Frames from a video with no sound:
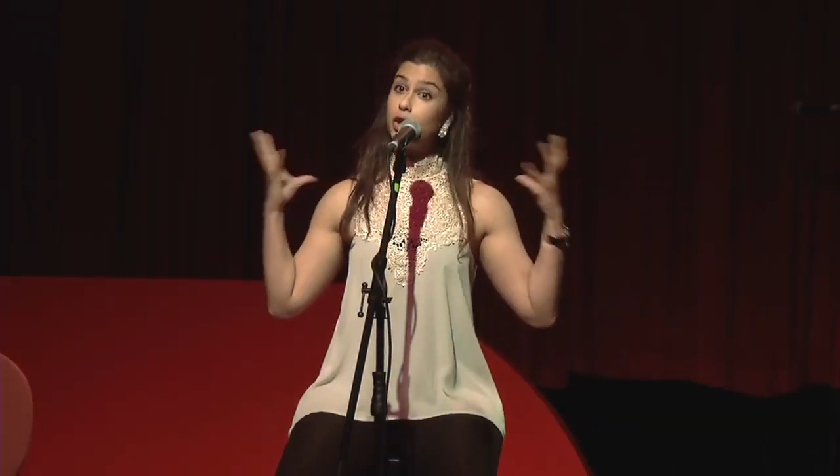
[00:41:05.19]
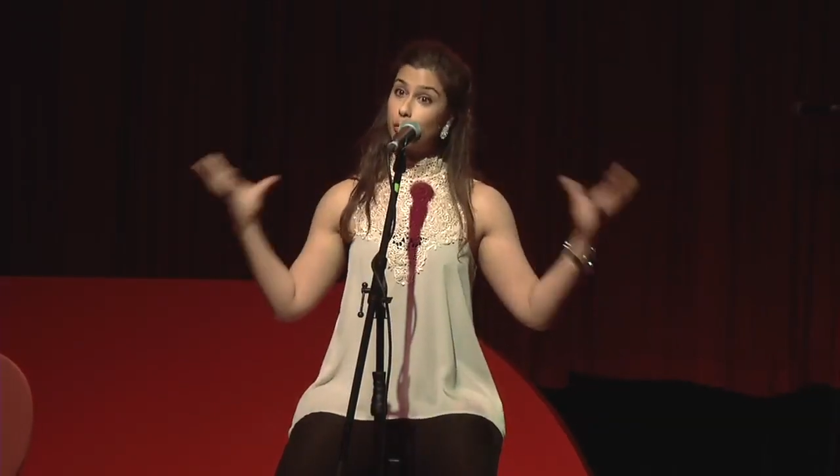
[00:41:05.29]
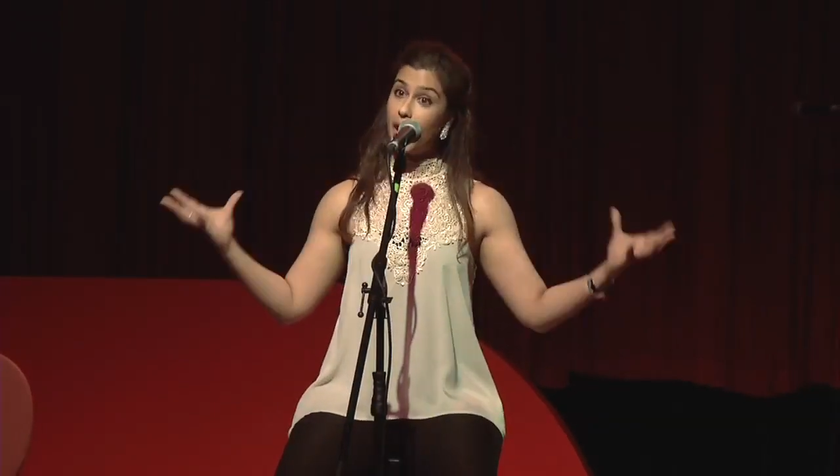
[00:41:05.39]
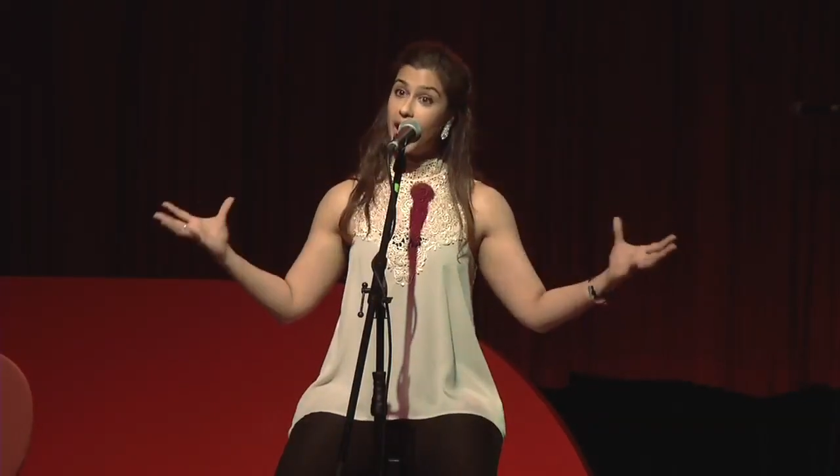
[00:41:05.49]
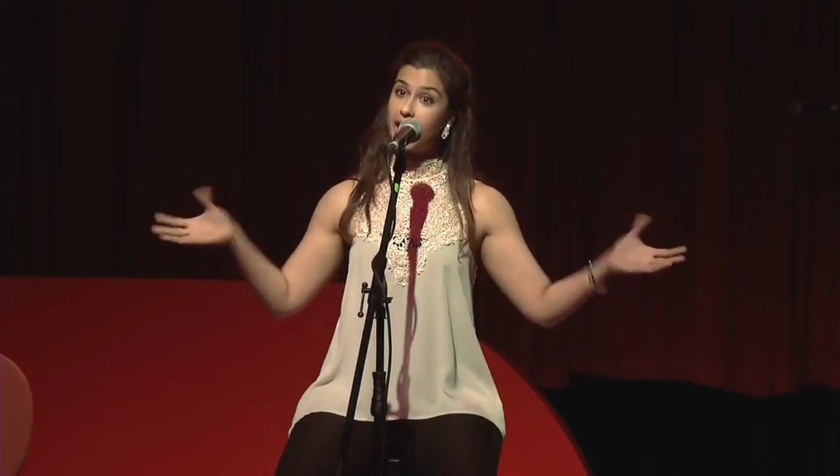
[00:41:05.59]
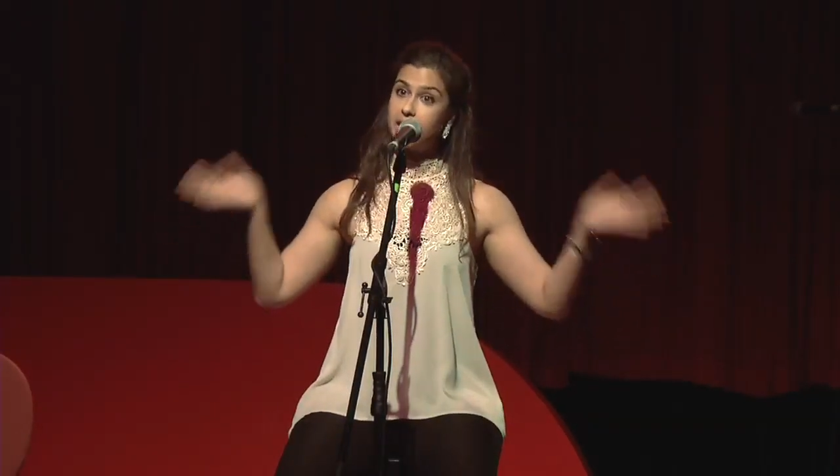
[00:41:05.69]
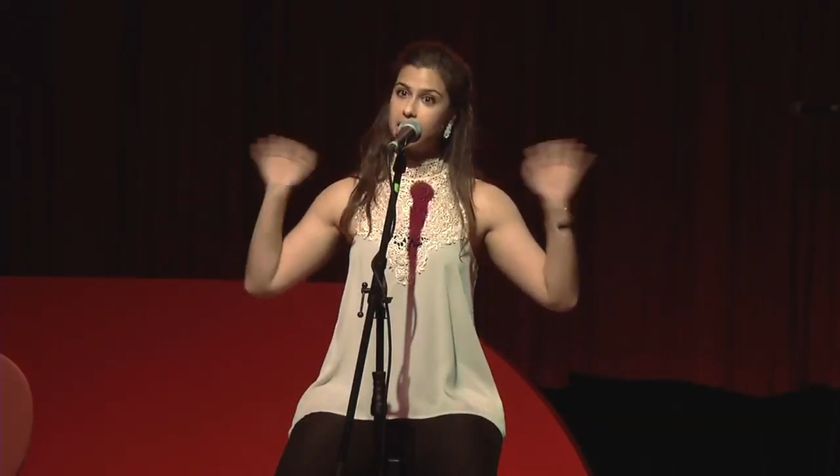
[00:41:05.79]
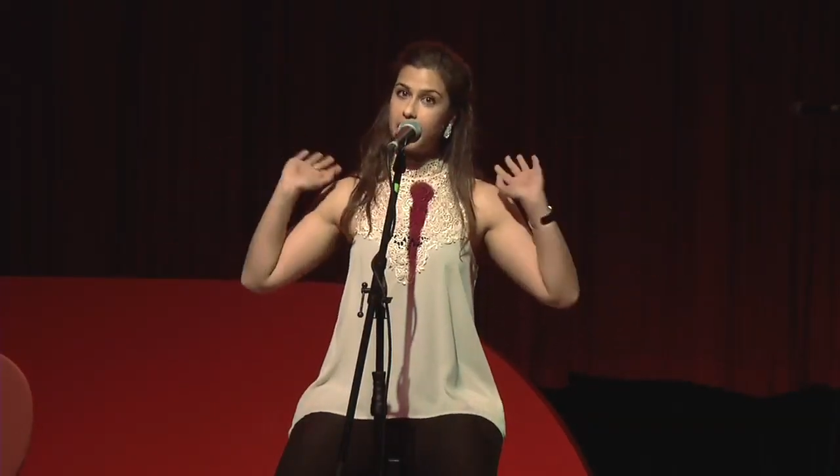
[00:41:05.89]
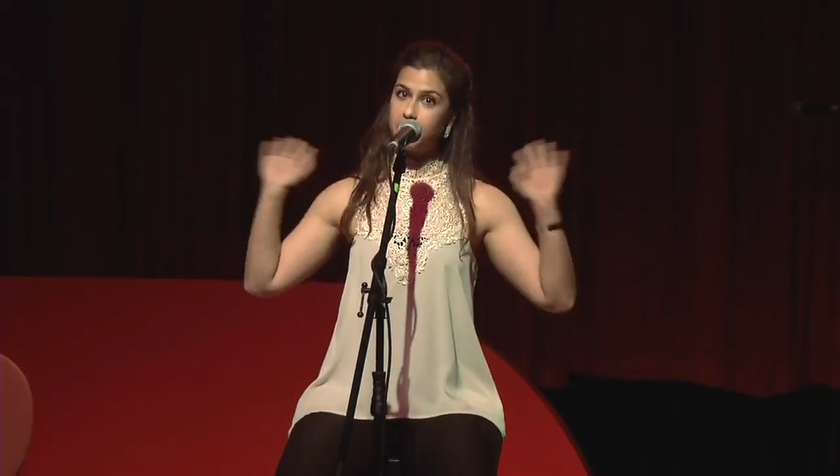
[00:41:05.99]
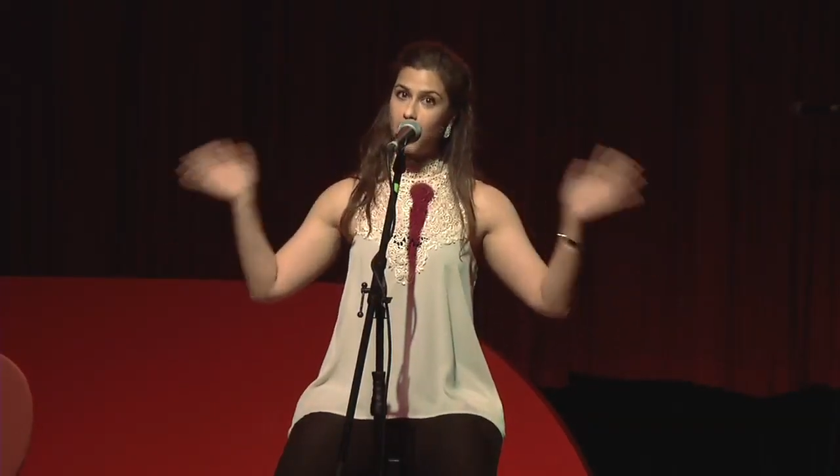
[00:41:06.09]
grand
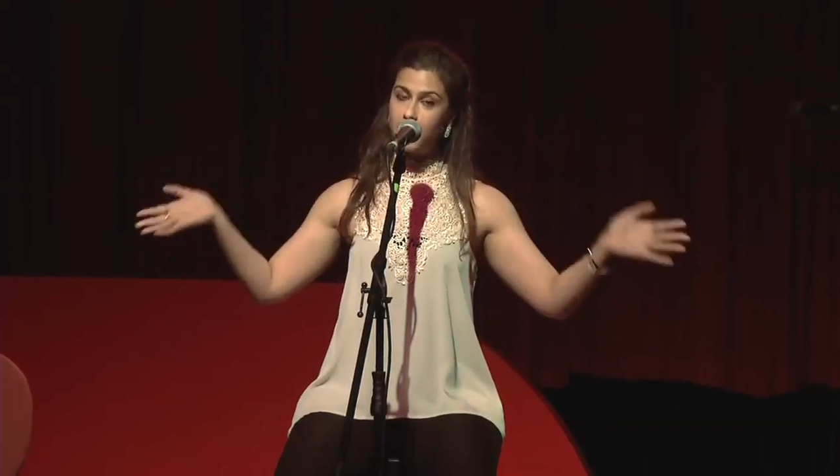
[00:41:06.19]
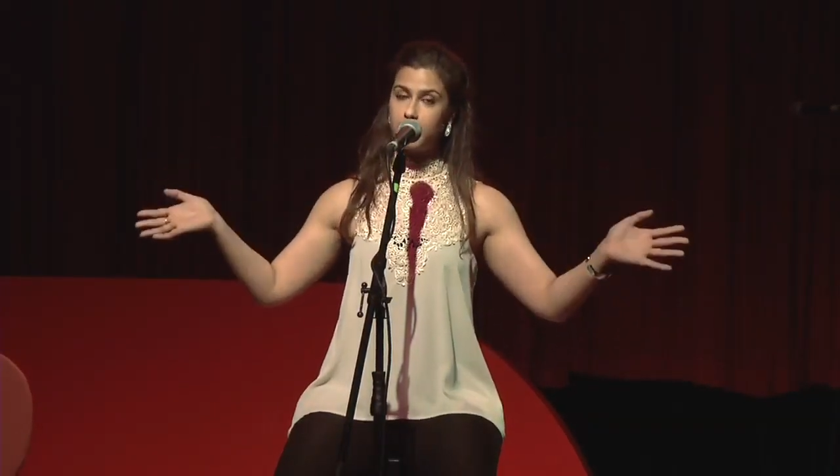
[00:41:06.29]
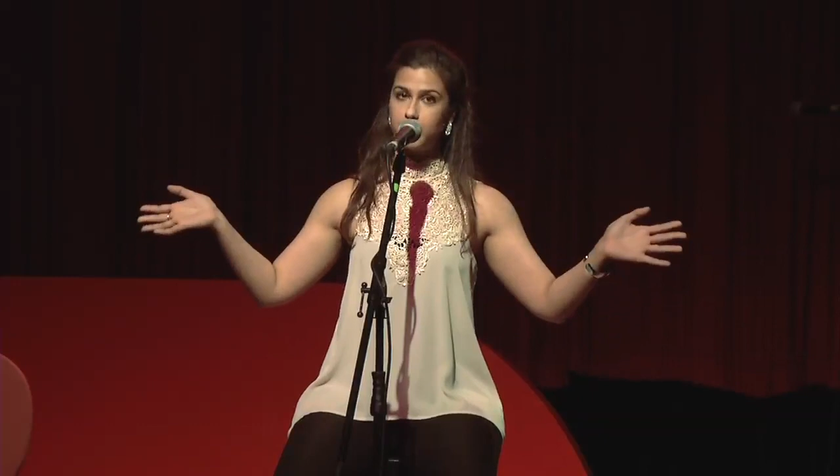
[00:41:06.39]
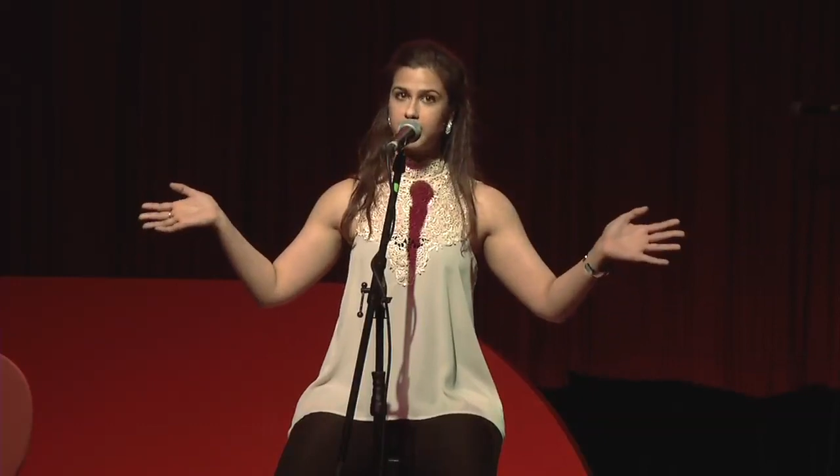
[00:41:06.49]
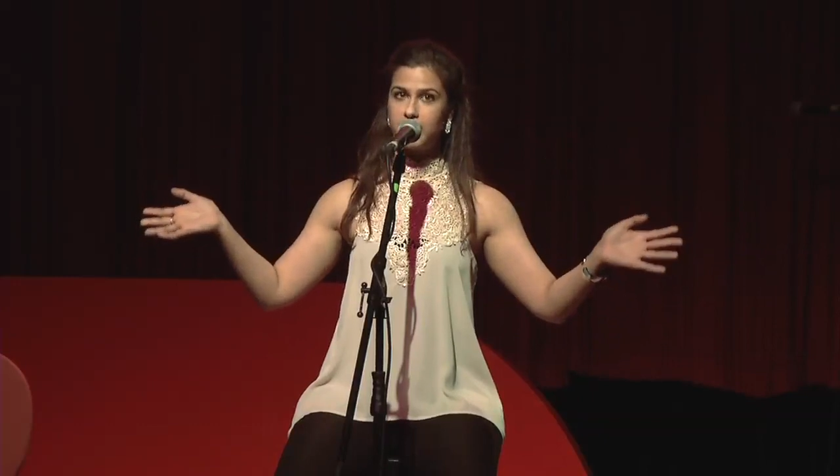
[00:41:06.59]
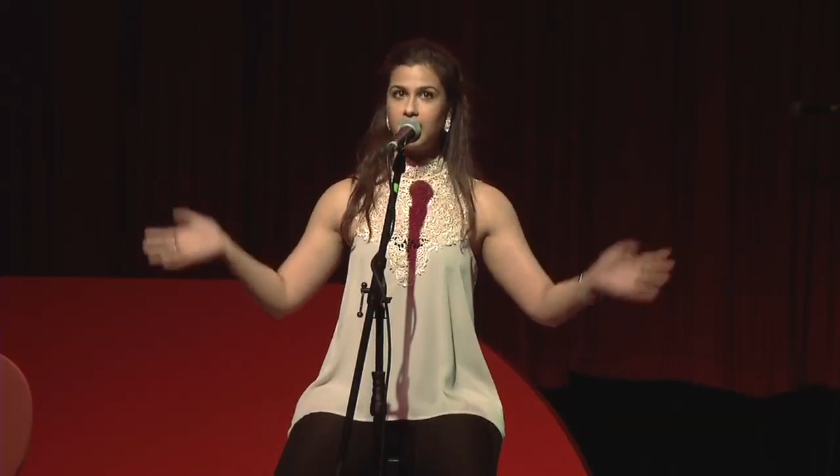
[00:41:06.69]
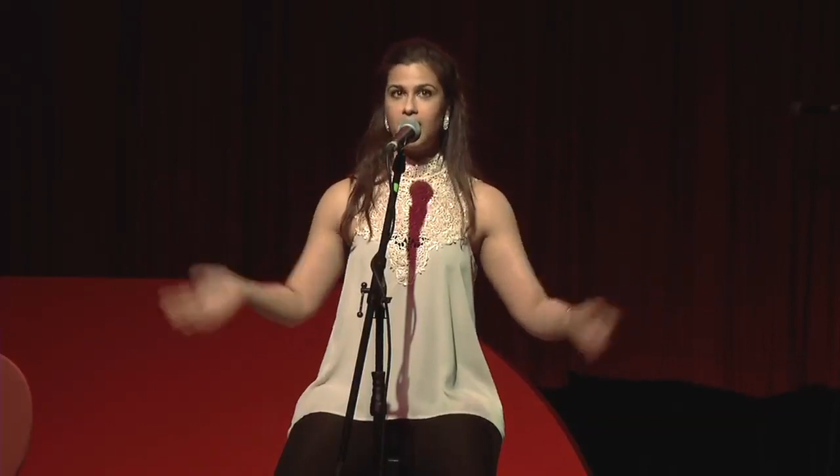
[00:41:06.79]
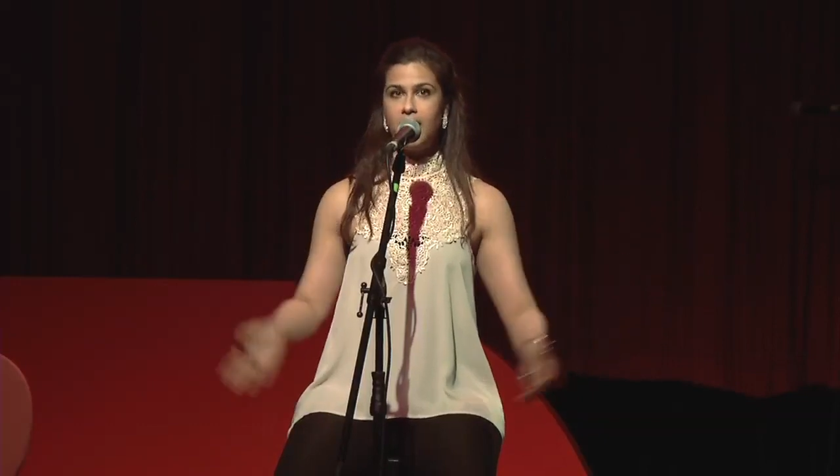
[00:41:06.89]
like Bollywood.